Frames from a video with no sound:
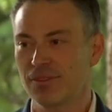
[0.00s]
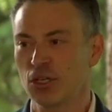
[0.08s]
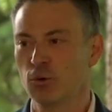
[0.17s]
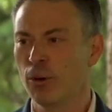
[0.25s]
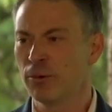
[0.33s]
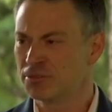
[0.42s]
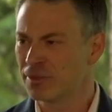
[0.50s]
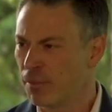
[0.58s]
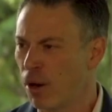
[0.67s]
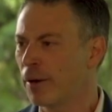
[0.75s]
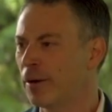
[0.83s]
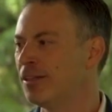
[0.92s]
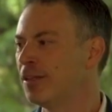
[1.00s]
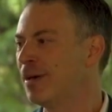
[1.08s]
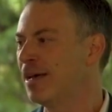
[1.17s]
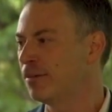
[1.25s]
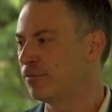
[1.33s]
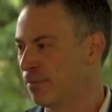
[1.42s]
what was remarkable
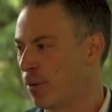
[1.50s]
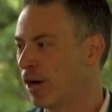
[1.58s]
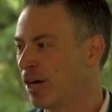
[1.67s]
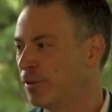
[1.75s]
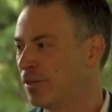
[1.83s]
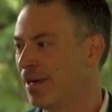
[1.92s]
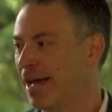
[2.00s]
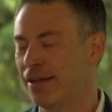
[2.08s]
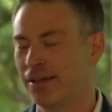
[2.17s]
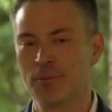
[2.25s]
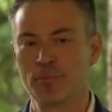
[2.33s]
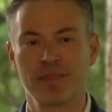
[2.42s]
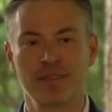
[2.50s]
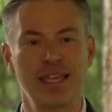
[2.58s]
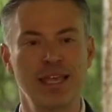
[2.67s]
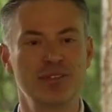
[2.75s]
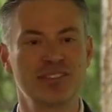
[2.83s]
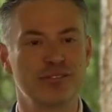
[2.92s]
about it,
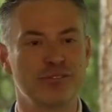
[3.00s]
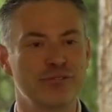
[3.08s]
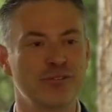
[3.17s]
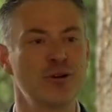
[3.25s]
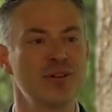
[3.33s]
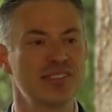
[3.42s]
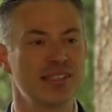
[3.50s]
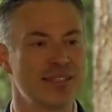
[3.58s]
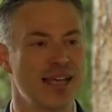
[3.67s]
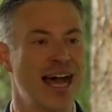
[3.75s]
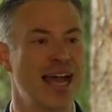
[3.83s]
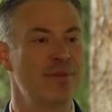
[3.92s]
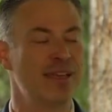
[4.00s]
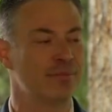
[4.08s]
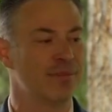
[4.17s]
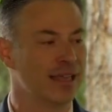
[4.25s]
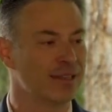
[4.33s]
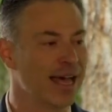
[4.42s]
it was the first time in
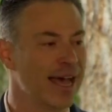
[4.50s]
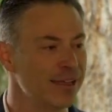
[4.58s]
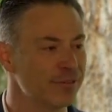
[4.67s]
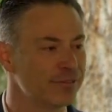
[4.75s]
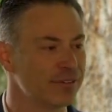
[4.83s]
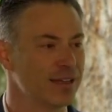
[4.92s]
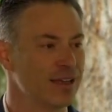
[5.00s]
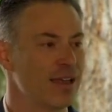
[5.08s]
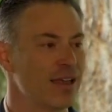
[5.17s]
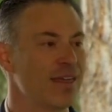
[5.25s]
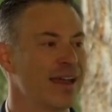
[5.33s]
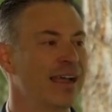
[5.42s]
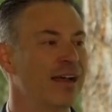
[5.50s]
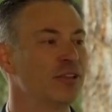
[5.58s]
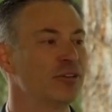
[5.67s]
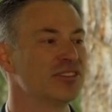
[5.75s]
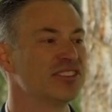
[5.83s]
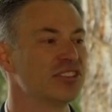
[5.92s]
my life that I
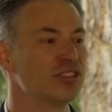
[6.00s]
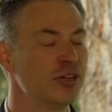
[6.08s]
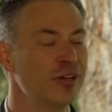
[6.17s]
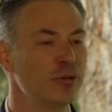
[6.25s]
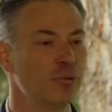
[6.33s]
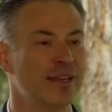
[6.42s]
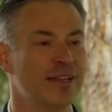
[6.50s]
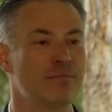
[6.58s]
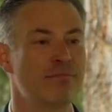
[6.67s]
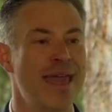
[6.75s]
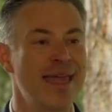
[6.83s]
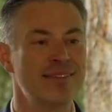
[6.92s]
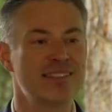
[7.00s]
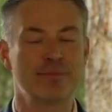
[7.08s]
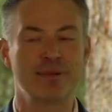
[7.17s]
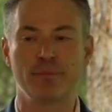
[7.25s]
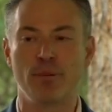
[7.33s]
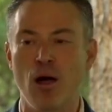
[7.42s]
understood what it meant to
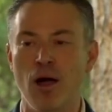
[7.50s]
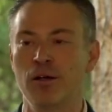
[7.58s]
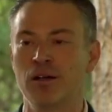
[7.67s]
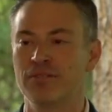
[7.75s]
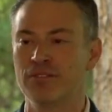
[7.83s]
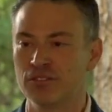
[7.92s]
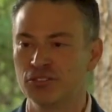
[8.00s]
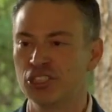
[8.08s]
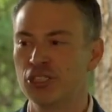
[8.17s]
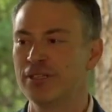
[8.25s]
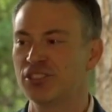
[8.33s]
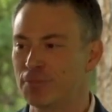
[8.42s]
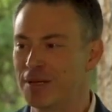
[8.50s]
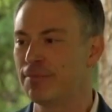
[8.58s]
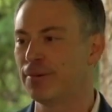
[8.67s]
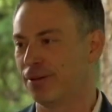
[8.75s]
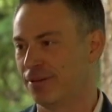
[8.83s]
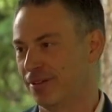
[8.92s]
be part of the Jewish
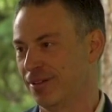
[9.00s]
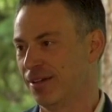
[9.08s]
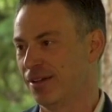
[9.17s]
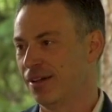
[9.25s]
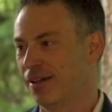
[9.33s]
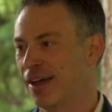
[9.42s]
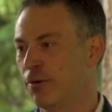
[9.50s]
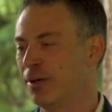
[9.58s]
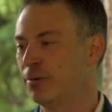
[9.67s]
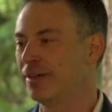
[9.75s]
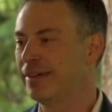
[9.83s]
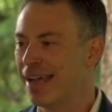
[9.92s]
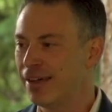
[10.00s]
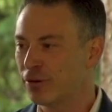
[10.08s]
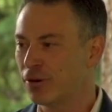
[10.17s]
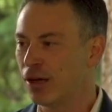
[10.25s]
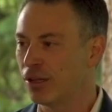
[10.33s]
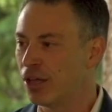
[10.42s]
people, that we were
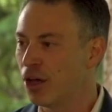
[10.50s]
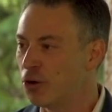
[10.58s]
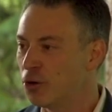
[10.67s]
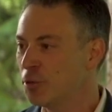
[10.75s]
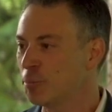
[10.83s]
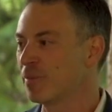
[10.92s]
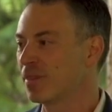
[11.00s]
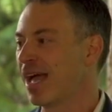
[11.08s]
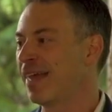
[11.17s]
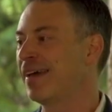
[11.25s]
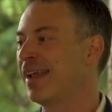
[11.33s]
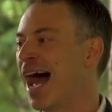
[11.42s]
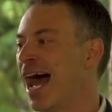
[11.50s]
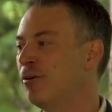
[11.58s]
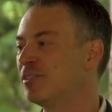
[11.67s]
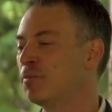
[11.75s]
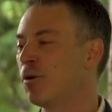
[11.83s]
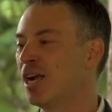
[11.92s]
never alone, and that I
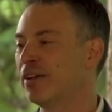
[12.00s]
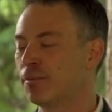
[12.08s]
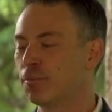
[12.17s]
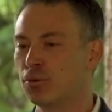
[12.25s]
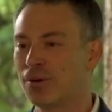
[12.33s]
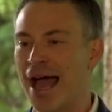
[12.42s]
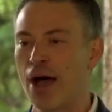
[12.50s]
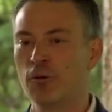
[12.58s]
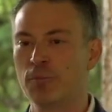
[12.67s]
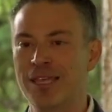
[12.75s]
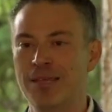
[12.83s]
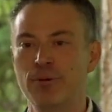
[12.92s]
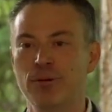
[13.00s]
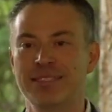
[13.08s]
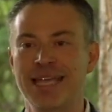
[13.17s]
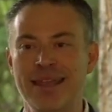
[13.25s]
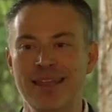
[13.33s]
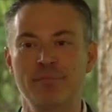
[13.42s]
was part of a proud people
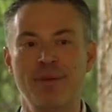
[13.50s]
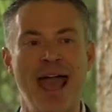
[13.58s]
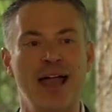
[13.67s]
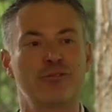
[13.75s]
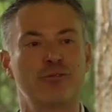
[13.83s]
dating back